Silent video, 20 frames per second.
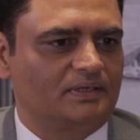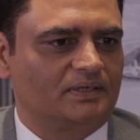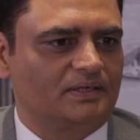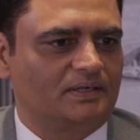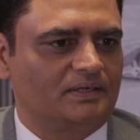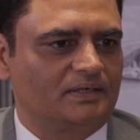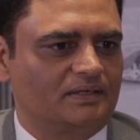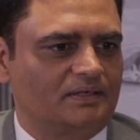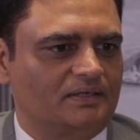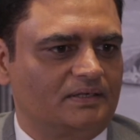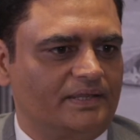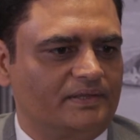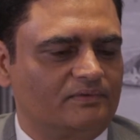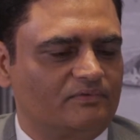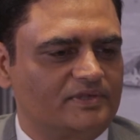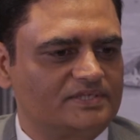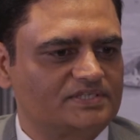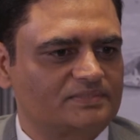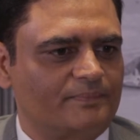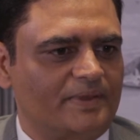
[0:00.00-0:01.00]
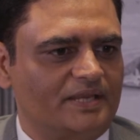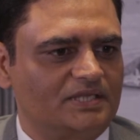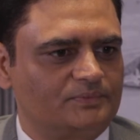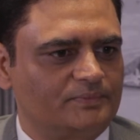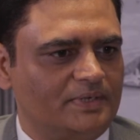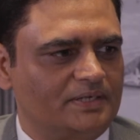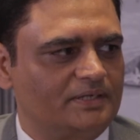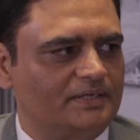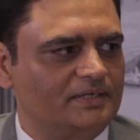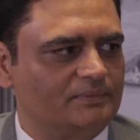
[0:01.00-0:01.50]
uh, in risk
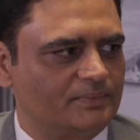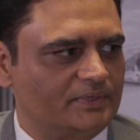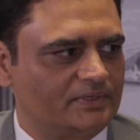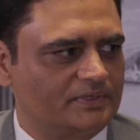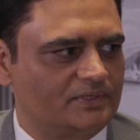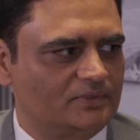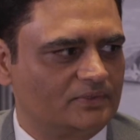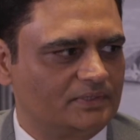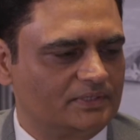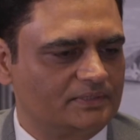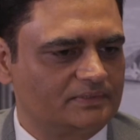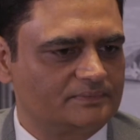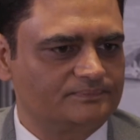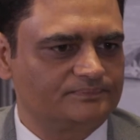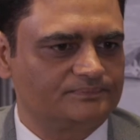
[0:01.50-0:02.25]
management, in particular,